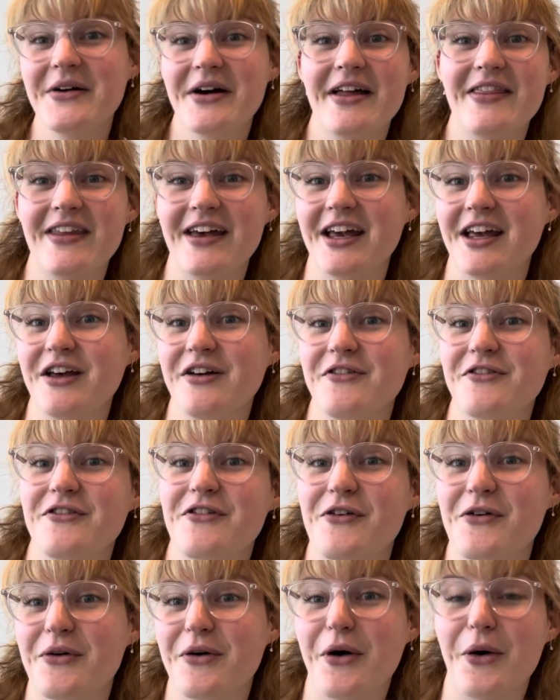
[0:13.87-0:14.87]
and thank you
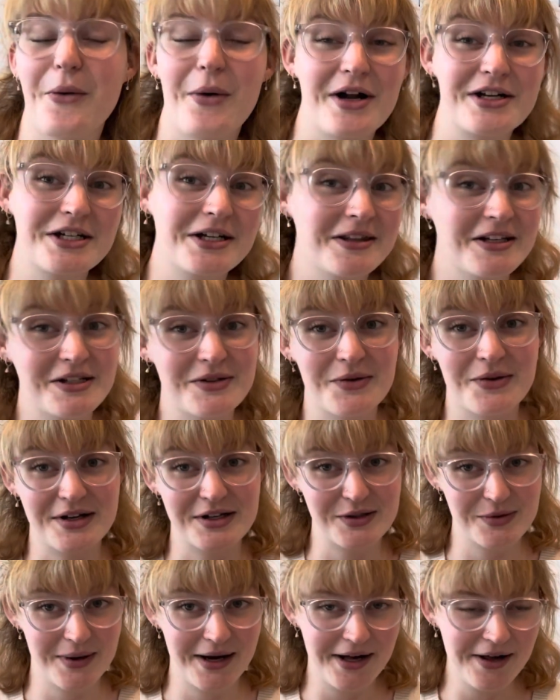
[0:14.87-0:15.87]
for watching this one
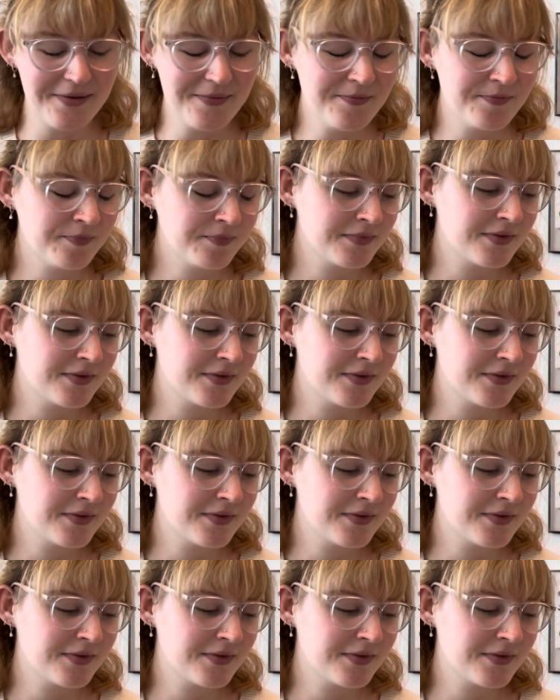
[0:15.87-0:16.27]
as well.